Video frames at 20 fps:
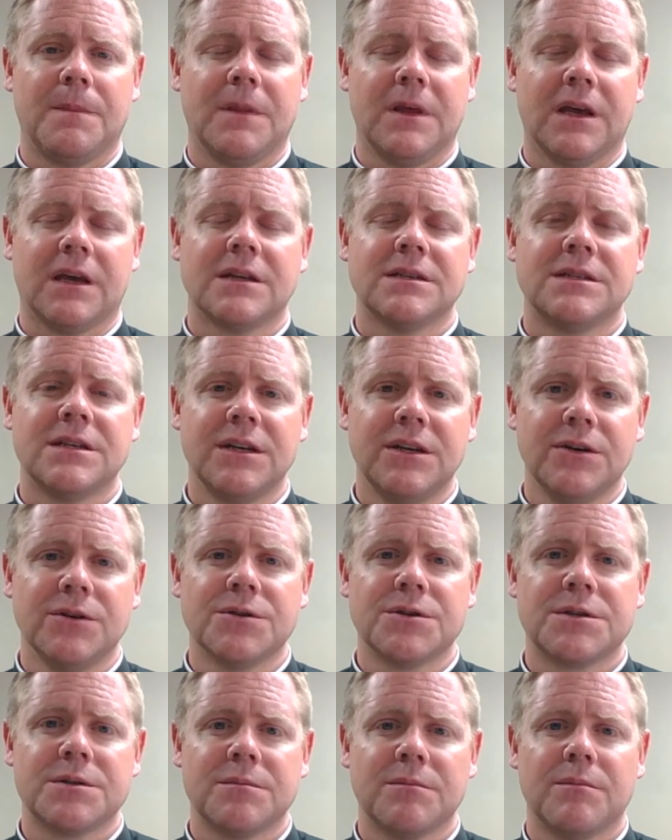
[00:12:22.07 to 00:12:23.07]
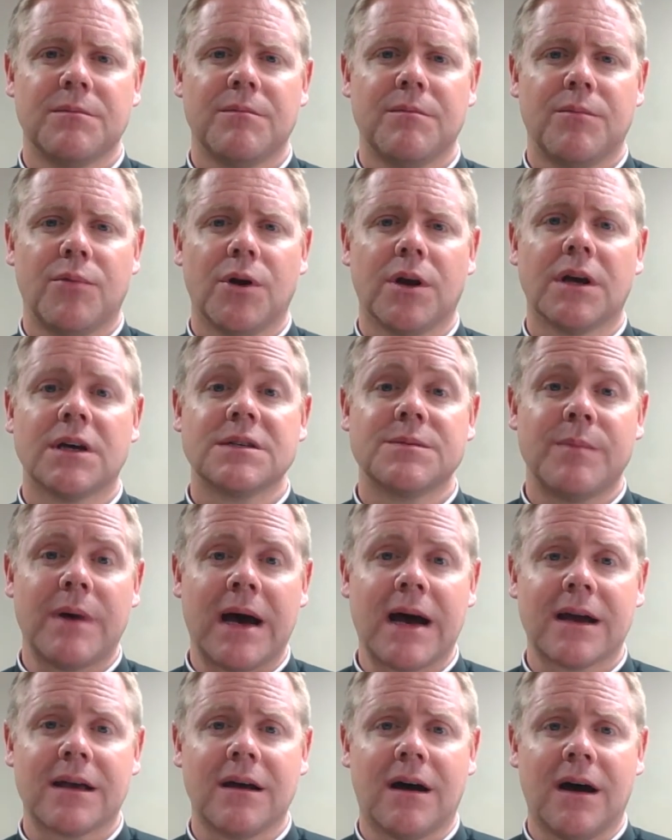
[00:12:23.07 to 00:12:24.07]
he continues putting us
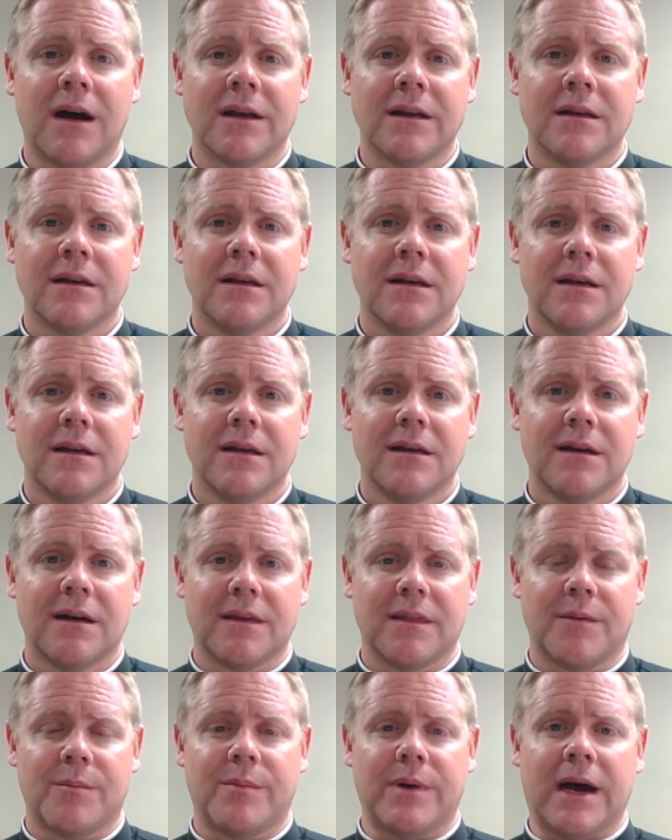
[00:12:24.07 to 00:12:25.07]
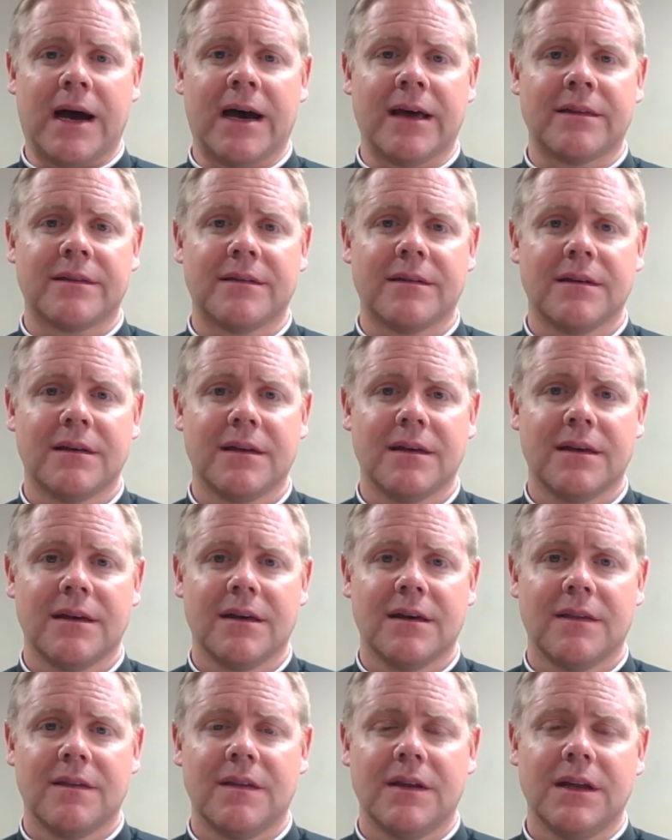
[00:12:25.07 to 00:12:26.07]
back on the path
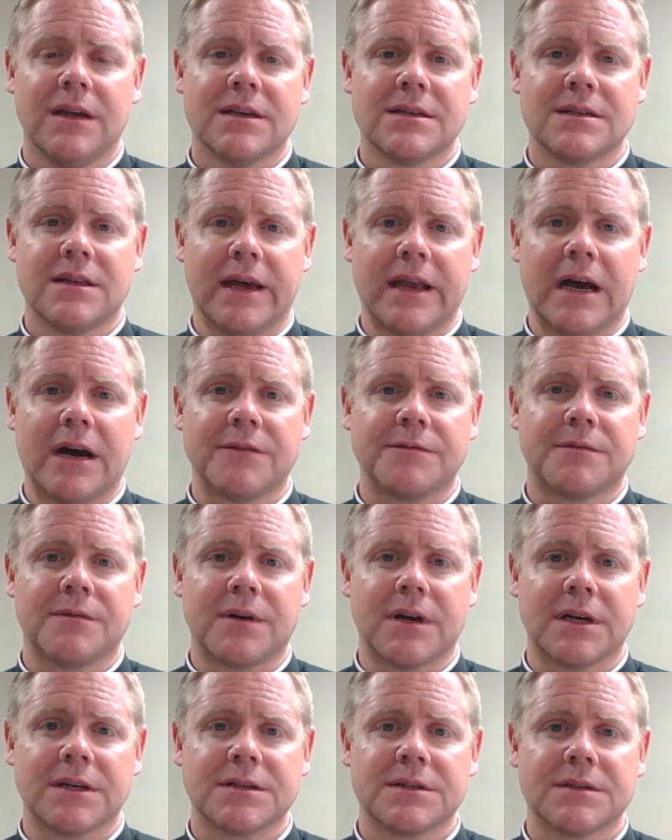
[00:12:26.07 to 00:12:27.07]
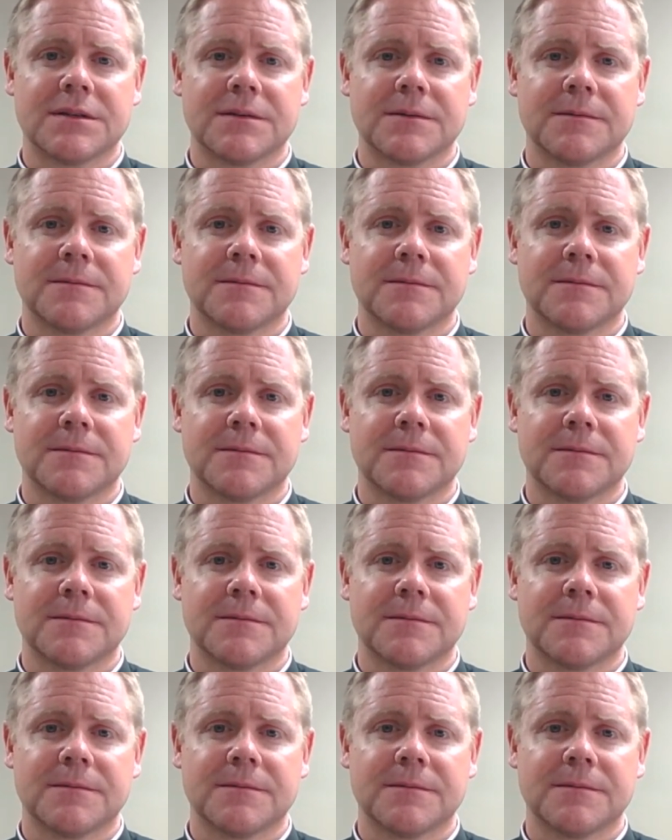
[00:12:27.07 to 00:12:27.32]
that he has laid out for us.